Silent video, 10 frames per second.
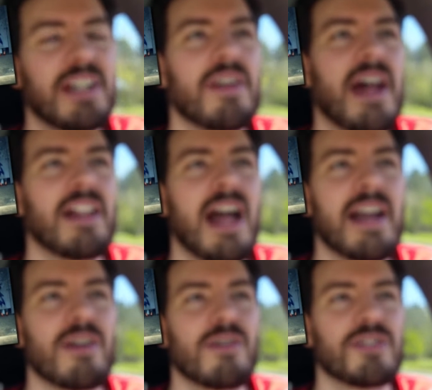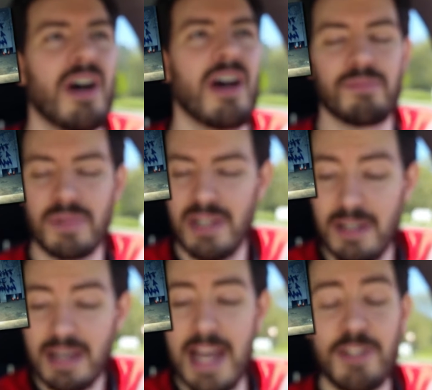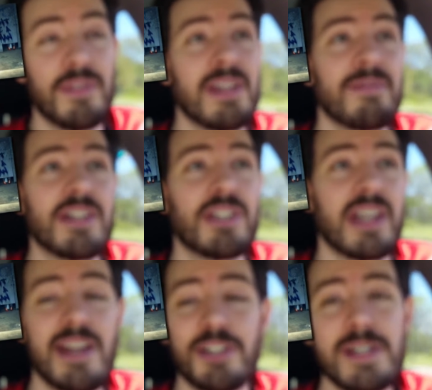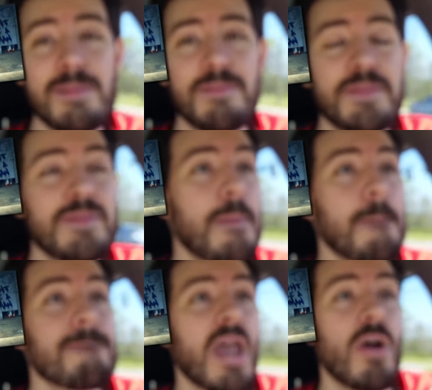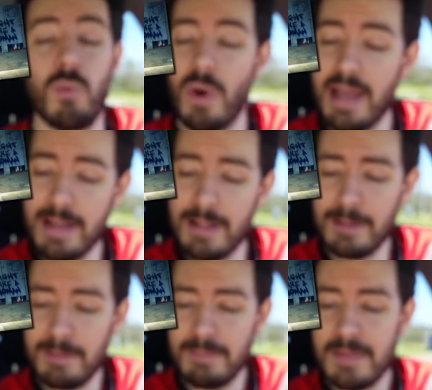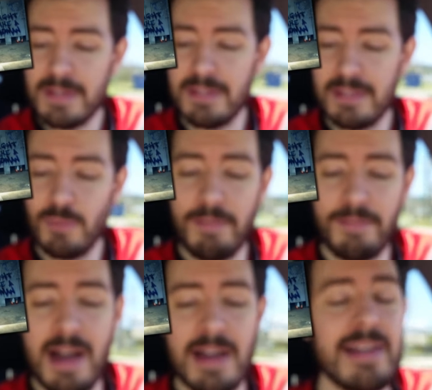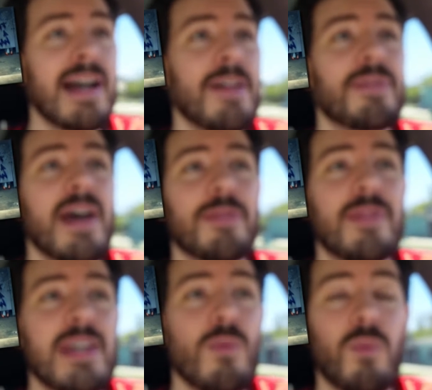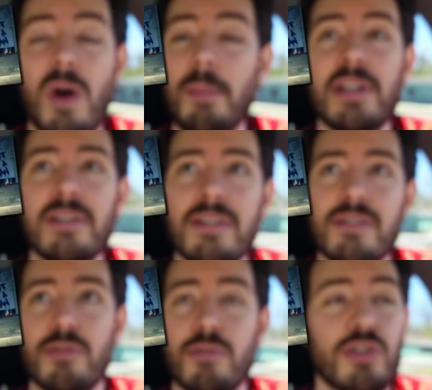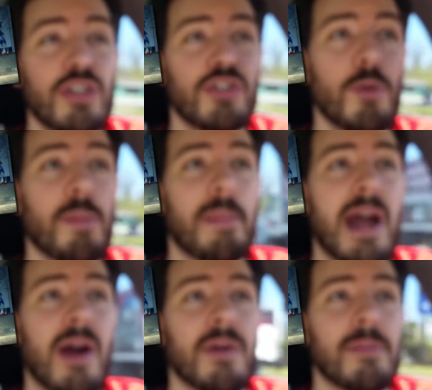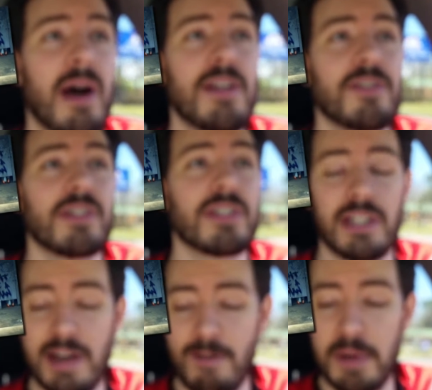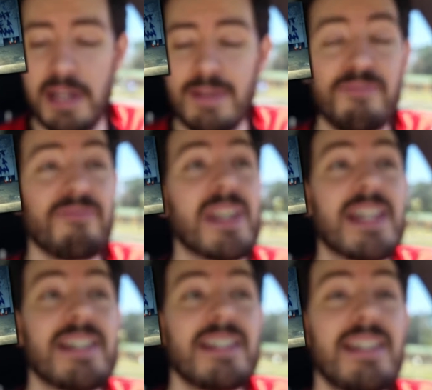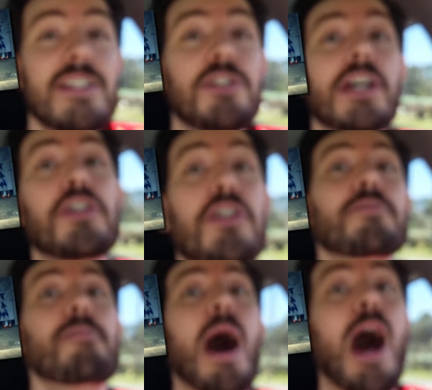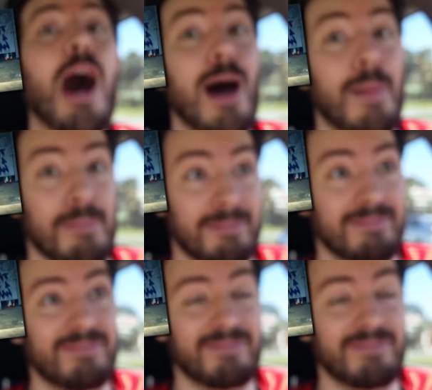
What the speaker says: not a lot goes on. As for the investigation, well, we find out that the woman who's the superpowered monster that's killing everybody is Jessica's mom.